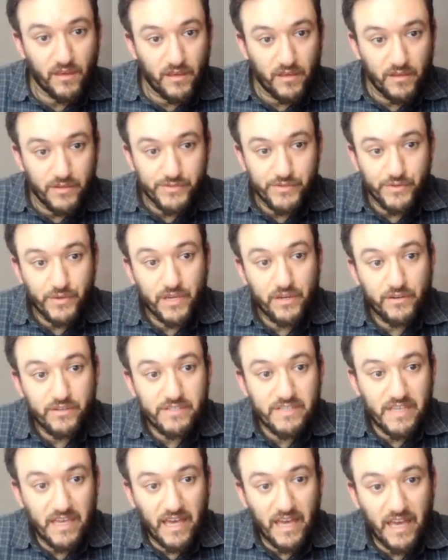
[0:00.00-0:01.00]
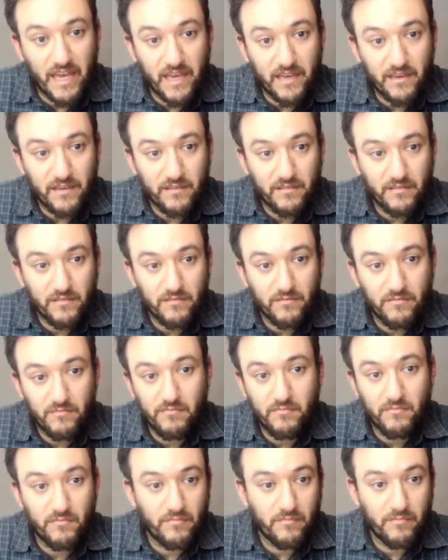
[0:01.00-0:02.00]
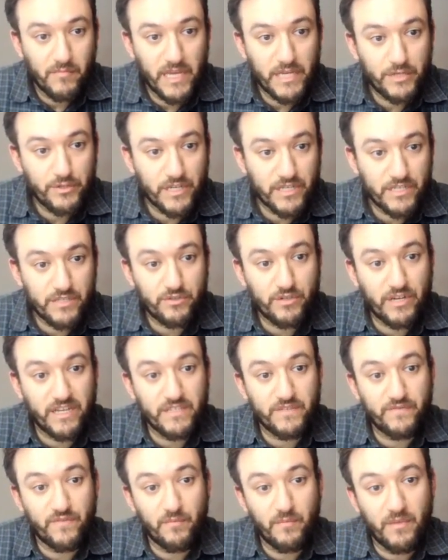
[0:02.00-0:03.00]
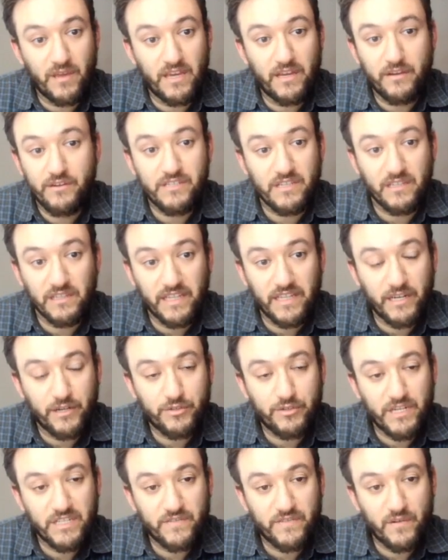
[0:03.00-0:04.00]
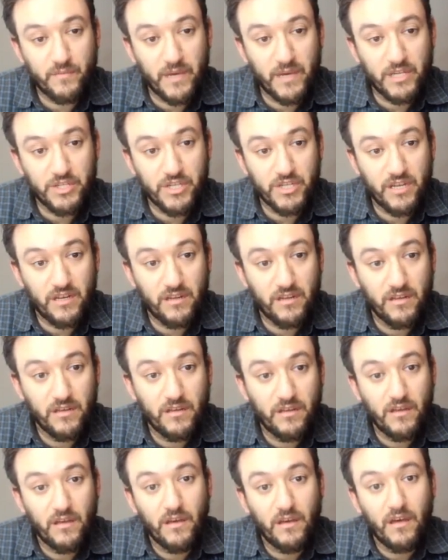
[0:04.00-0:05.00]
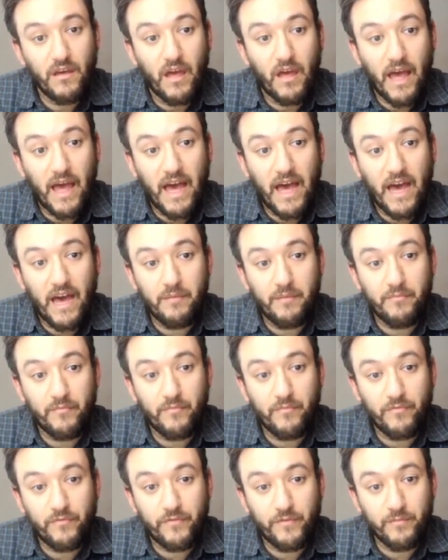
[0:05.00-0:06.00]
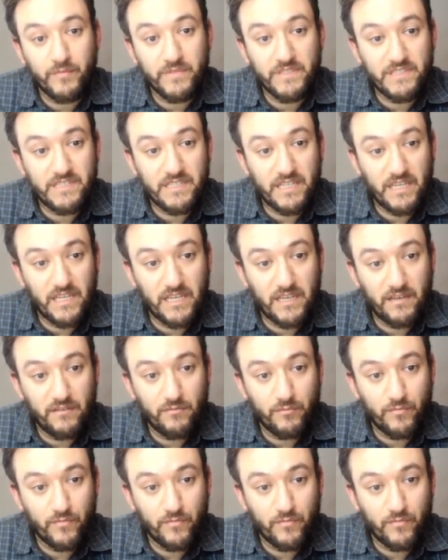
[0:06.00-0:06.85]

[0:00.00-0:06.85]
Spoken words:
So here's a matrix here's a linear transformation from t,